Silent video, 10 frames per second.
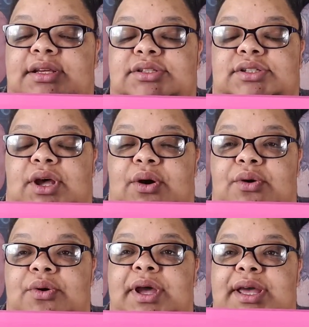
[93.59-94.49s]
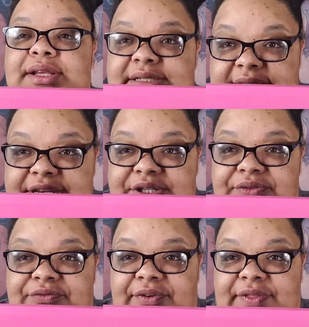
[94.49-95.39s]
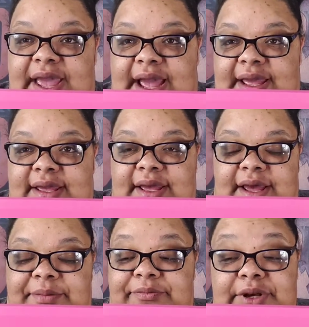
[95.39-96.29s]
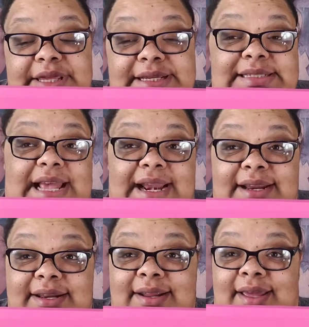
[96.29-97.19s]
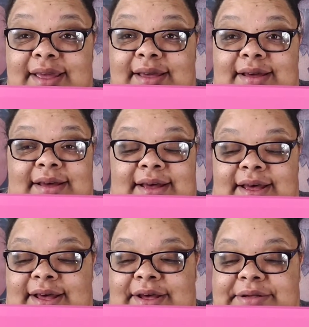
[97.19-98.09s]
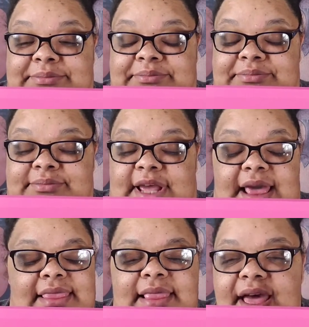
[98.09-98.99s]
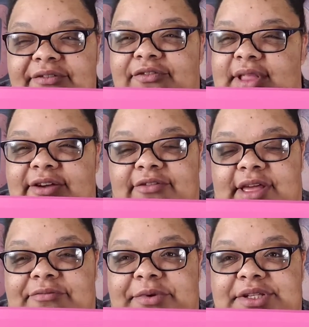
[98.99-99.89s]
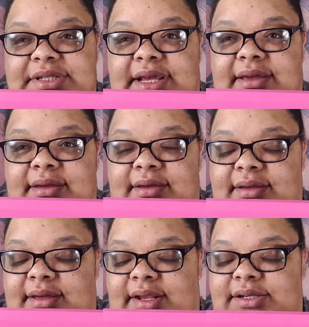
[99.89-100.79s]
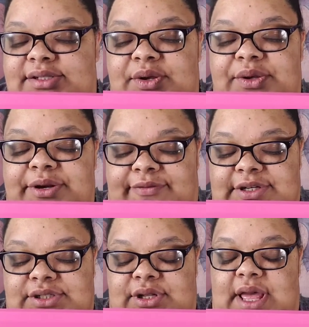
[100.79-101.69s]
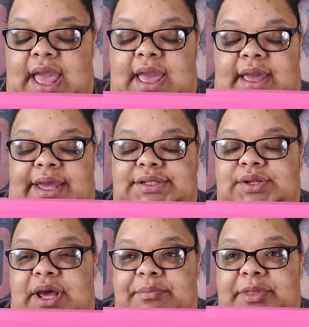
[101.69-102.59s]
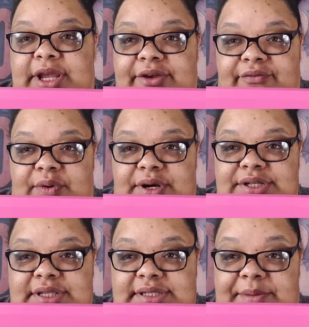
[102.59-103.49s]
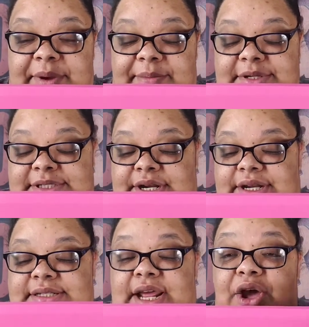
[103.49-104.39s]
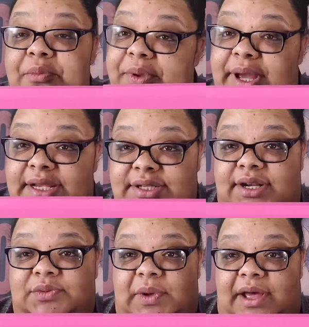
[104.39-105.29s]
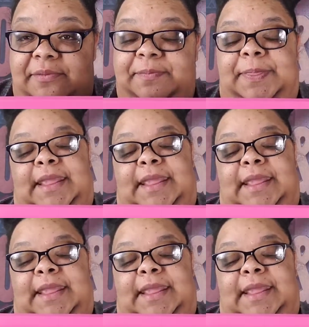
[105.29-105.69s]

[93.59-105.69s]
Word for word: So stay tuned for that. I'm really excited. Um, I love, love, love music. And it's so universal. And so I'm looking forward to this upcoming series and I hope you guys are as well.